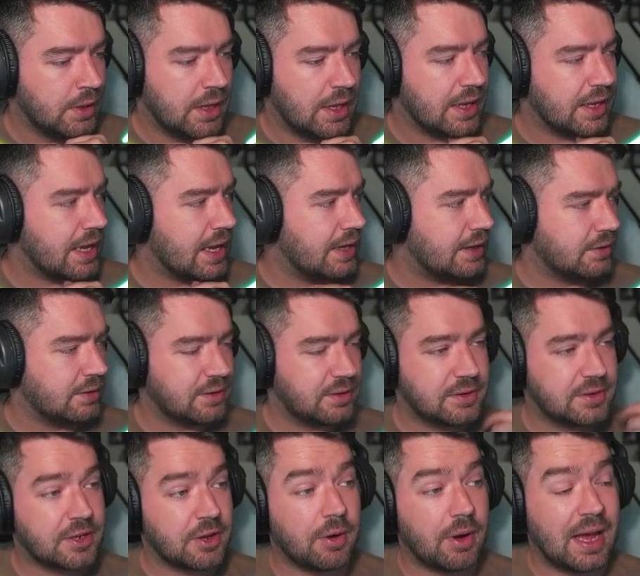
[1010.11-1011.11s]
Again,
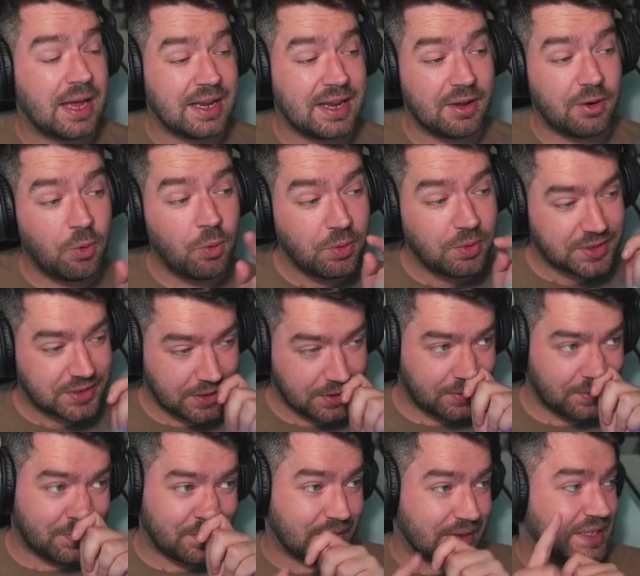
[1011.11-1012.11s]
so, and it also,
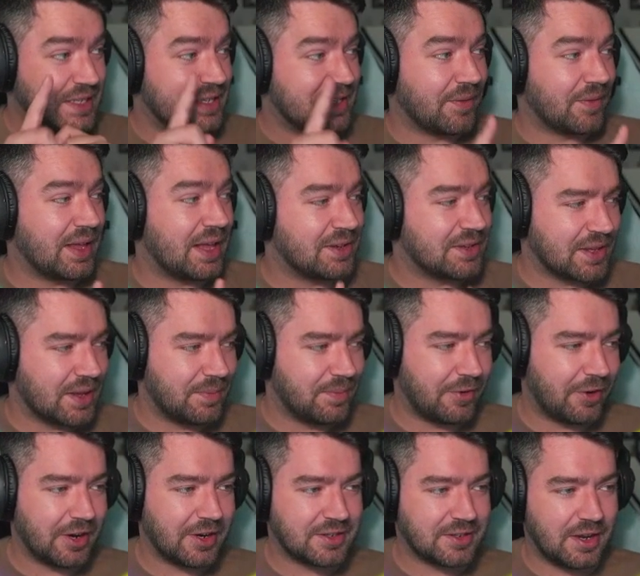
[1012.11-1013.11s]
this is something else that I'm
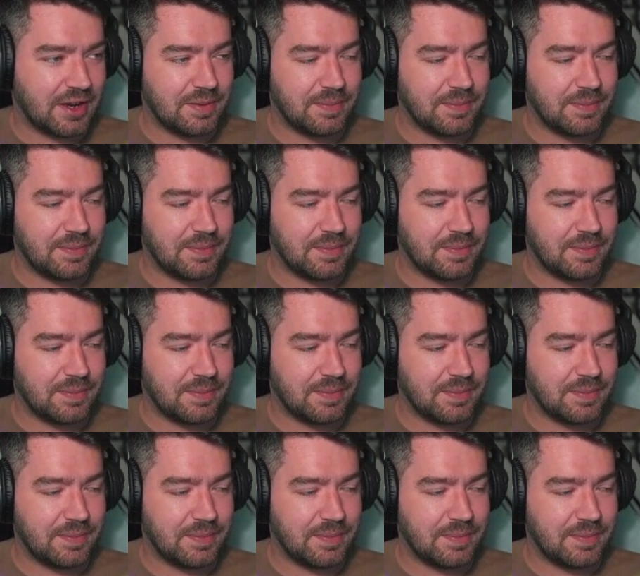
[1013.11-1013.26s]
very excited